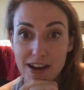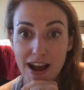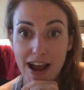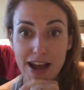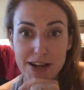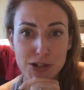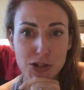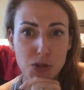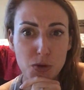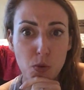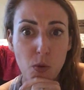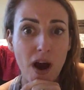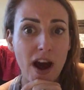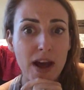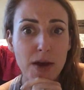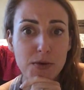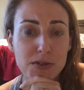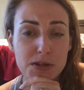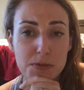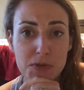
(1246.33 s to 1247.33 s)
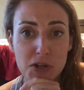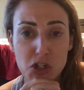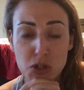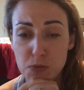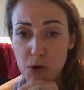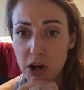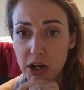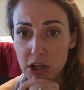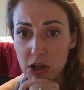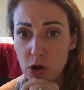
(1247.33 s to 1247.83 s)
I had to do why I was a
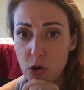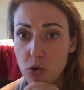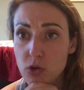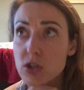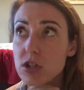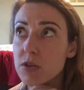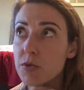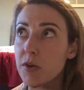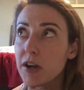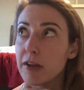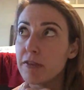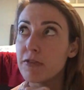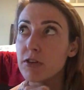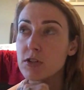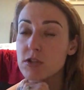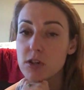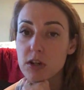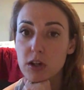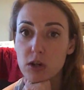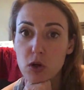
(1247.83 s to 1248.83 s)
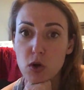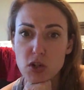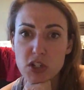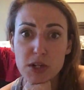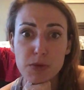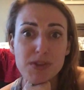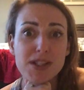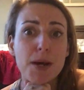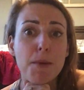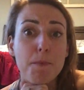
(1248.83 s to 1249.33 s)
Beachbody coach when I first started
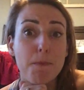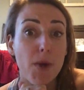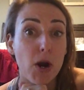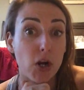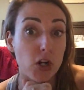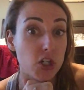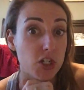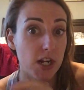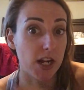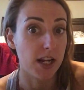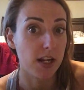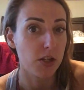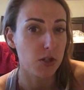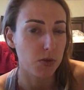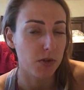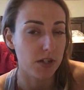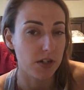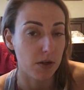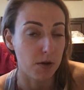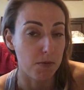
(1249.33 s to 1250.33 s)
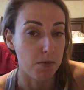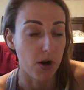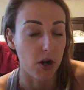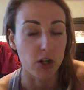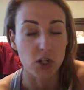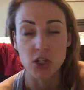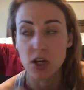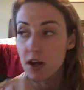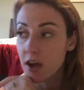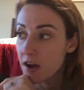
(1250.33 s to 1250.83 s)
coaching. It was like March, and I didn't do it till
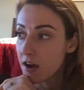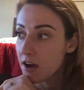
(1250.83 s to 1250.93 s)
March.